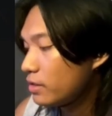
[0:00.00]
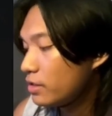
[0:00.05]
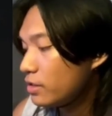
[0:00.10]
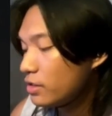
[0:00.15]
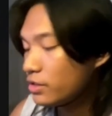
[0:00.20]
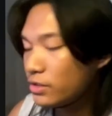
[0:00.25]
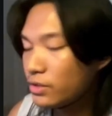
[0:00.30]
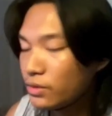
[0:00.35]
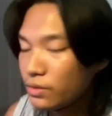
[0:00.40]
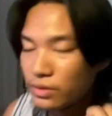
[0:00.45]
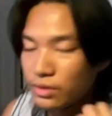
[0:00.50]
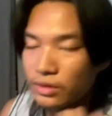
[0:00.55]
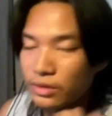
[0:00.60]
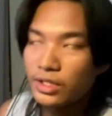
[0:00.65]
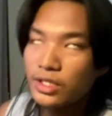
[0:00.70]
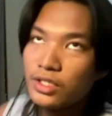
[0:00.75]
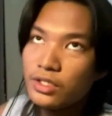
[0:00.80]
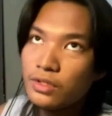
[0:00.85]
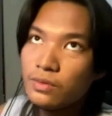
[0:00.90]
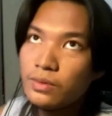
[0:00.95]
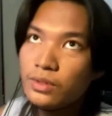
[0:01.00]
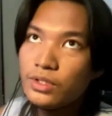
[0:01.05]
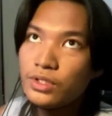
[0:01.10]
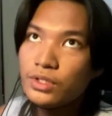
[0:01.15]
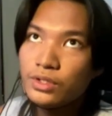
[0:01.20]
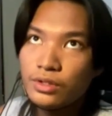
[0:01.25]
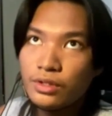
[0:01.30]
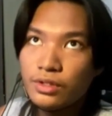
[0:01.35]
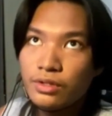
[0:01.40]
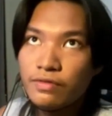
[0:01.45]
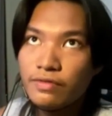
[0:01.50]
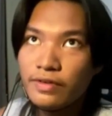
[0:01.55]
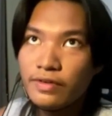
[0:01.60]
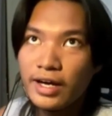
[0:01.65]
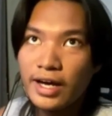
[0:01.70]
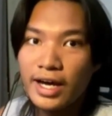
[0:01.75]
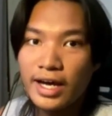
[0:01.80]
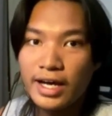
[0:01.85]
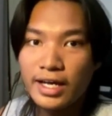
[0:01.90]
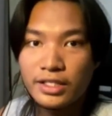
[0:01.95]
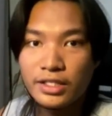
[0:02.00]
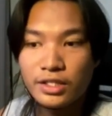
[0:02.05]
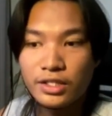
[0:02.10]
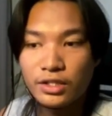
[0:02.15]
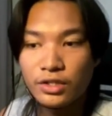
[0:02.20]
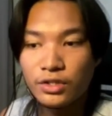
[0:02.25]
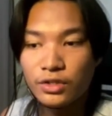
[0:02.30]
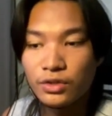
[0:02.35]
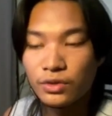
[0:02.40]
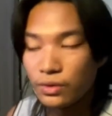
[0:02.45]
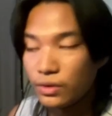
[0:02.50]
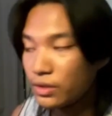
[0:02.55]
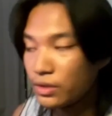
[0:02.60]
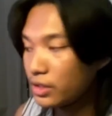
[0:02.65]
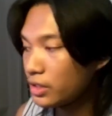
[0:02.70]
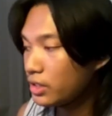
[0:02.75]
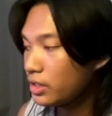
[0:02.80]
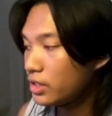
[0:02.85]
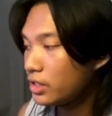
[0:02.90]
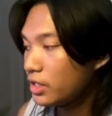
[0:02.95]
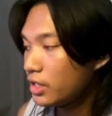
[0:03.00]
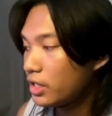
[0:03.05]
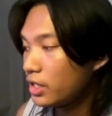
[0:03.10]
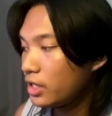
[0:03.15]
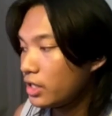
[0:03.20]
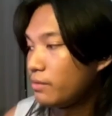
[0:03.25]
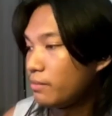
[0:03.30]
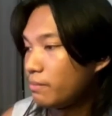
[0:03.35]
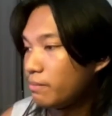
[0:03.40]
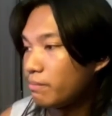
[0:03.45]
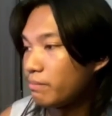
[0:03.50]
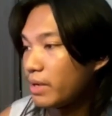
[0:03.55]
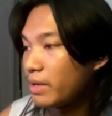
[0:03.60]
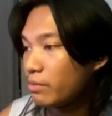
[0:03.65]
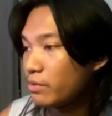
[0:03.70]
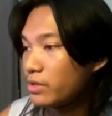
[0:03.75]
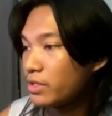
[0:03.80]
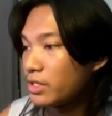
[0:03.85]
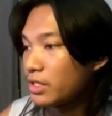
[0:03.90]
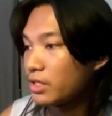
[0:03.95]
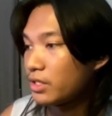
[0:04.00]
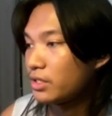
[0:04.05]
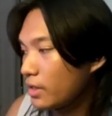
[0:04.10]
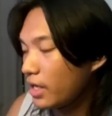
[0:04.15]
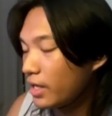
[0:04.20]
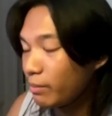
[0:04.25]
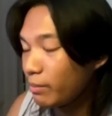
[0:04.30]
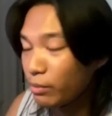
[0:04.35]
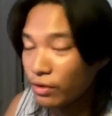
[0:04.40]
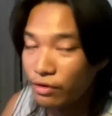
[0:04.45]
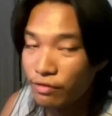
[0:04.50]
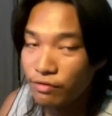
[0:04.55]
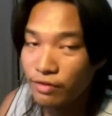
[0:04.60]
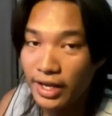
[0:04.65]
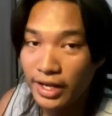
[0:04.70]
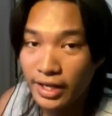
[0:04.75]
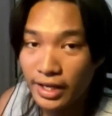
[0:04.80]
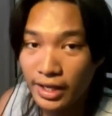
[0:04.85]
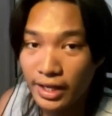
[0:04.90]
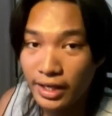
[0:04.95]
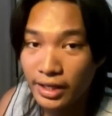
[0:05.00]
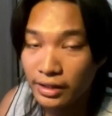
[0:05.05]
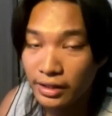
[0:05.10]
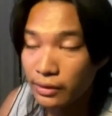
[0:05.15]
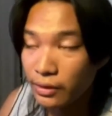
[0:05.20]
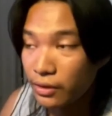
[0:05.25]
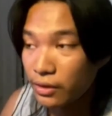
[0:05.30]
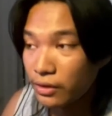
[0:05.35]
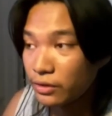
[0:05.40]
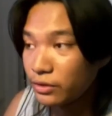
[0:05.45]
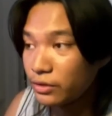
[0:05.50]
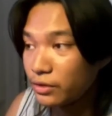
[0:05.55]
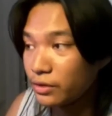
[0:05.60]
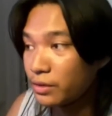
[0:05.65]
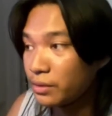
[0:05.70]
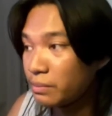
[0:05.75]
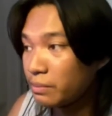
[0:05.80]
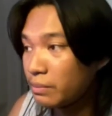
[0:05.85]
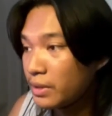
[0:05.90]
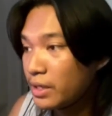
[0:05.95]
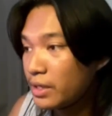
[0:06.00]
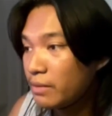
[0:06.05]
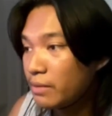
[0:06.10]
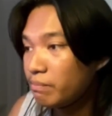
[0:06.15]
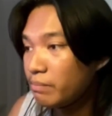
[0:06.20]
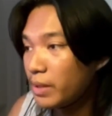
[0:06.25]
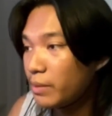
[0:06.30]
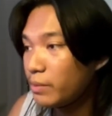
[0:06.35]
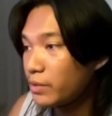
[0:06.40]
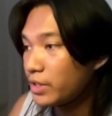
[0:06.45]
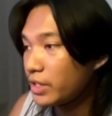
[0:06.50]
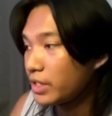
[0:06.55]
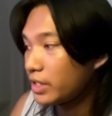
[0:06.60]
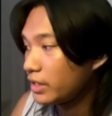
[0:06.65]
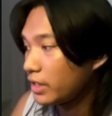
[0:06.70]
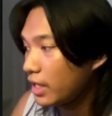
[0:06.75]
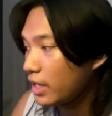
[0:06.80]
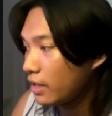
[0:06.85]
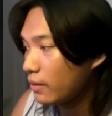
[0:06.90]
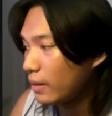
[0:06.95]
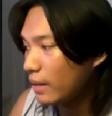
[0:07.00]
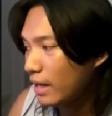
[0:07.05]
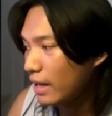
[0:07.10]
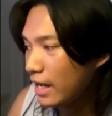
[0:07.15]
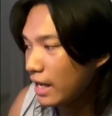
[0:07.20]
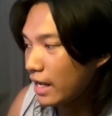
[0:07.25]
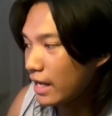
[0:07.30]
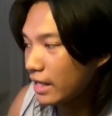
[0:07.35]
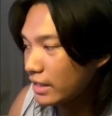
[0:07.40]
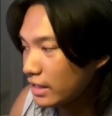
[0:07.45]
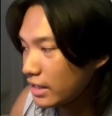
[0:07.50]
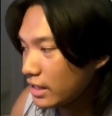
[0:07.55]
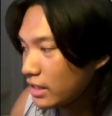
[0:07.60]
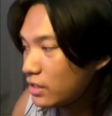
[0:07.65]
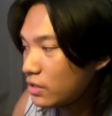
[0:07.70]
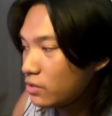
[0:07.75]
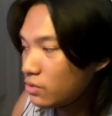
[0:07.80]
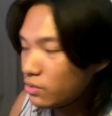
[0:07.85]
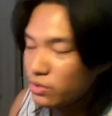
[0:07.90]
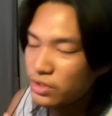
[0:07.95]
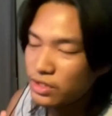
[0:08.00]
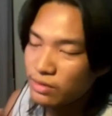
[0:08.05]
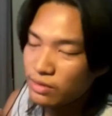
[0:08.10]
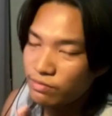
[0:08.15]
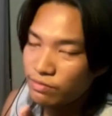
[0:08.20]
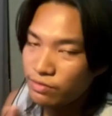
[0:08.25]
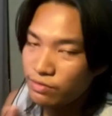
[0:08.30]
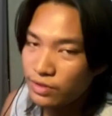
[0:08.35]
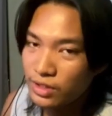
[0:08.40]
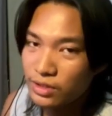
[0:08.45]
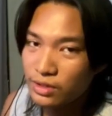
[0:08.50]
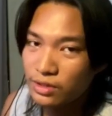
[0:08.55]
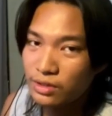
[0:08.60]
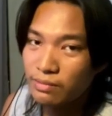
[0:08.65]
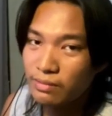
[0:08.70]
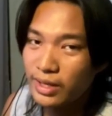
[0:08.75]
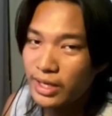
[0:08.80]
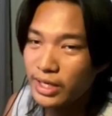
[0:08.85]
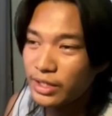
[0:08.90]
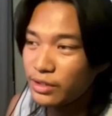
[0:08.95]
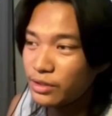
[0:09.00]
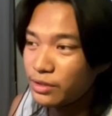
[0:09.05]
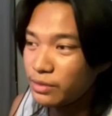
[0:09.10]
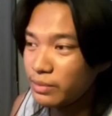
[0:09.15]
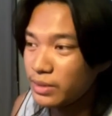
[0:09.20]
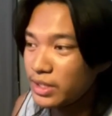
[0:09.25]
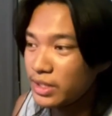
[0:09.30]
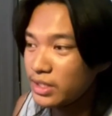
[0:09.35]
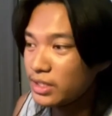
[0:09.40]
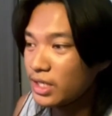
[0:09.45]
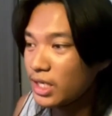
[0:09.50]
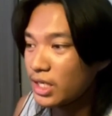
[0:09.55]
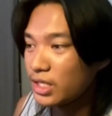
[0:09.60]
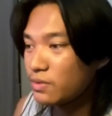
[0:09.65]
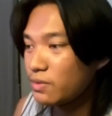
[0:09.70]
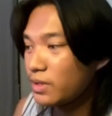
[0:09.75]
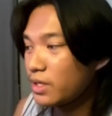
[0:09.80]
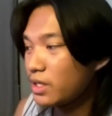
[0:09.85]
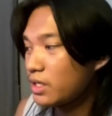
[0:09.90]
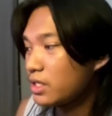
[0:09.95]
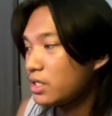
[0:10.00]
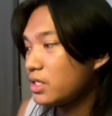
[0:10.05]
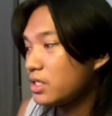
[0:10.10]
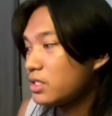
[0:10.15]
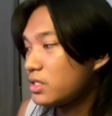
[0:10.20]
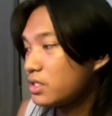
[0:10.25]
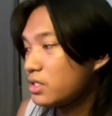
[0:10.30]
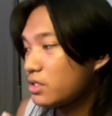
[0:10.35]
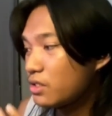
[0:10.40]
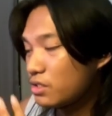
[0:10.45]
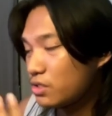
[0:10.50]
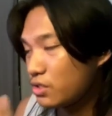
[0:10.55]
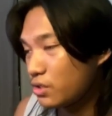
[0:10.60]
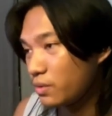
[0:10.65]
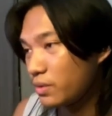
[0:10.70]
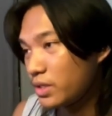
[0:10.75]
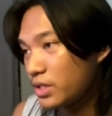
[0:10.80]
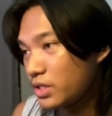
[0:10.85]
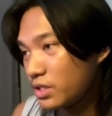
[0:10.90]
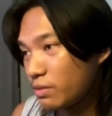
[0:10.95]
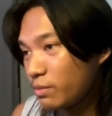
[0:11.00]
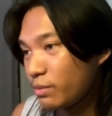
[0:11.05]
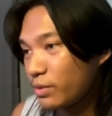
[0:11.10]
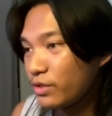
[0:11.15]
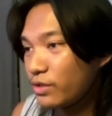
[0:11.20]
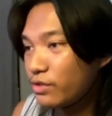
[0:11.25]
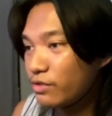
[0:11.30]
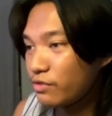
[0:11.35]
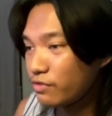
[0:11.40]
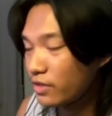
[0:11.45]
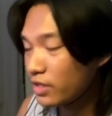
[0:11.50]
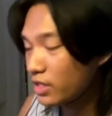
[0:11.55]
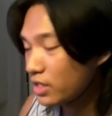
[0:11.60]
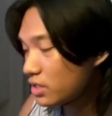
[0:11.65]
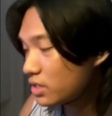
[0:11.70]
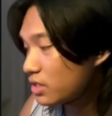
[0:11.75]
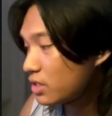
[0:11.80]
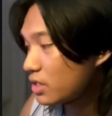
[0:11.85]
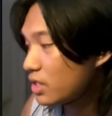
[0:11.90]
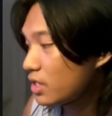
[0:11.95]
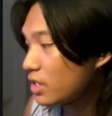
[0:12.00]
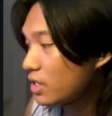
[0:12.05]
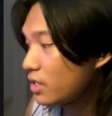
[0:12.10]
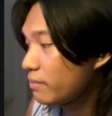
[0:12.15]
So this would serve as your memory, more of like a long-term memory. Now, I did do some things on my Hermes, that's why it's showing some other things.